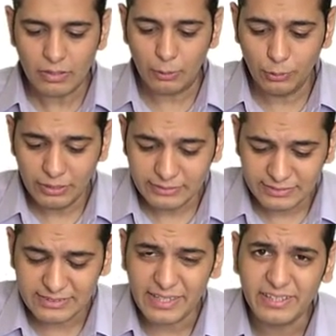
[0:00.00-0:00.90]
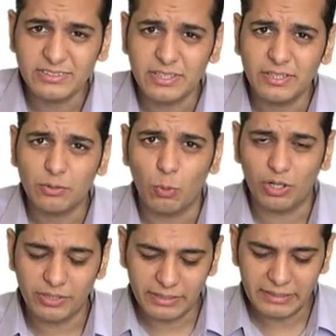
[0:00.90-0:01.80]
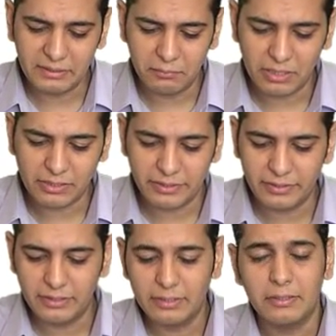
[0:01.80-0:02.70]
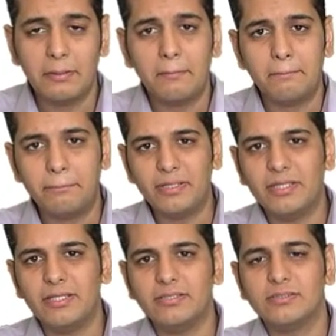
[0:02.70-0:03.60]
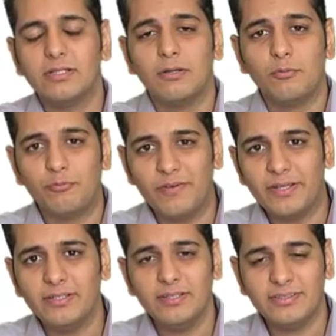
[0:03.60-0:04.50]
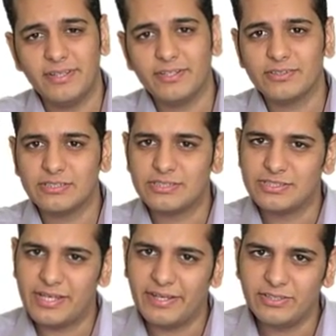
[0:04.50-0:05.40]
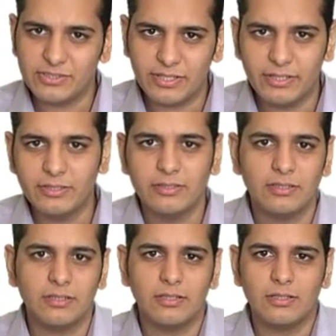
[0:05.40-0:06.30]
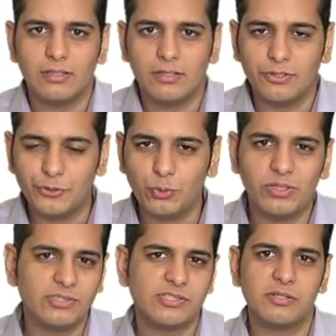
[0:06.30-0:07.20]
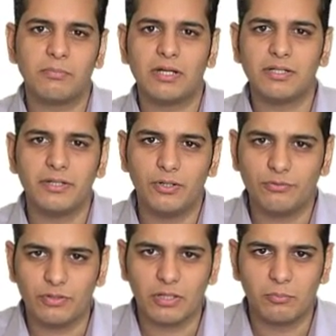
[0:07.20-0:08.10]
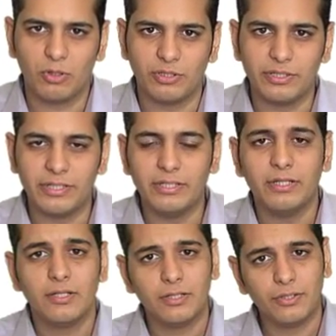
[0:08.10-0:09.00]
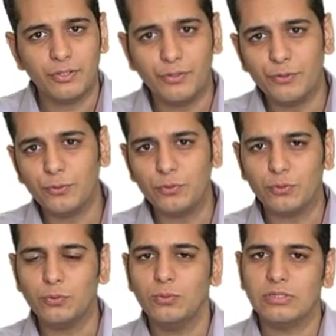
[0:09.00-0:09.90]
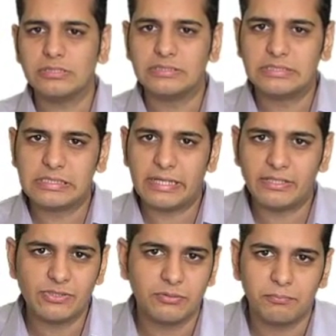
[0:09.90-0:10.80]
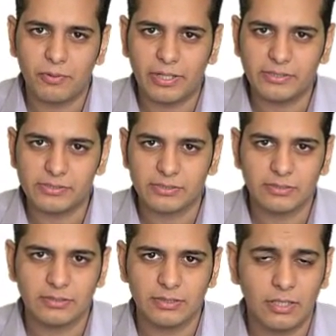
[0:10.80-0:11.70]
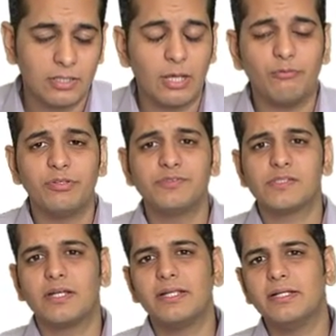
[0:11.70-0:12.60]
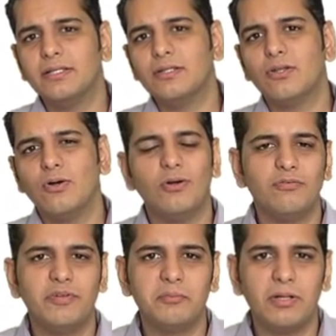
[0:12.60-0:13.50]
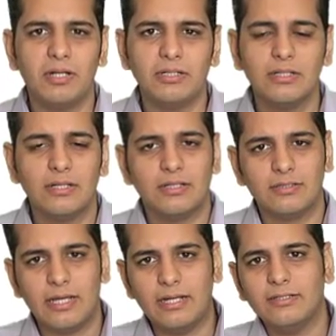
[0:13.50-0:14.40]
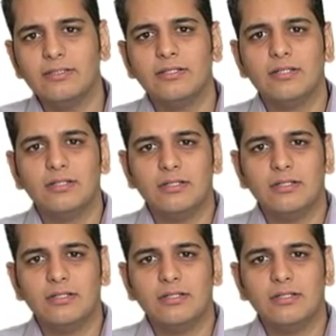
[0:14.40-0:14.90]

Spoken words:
Now, change in quantity demanded means when there is a change in units demanded of a commodity due to change in price. Now we've studied in law of demand that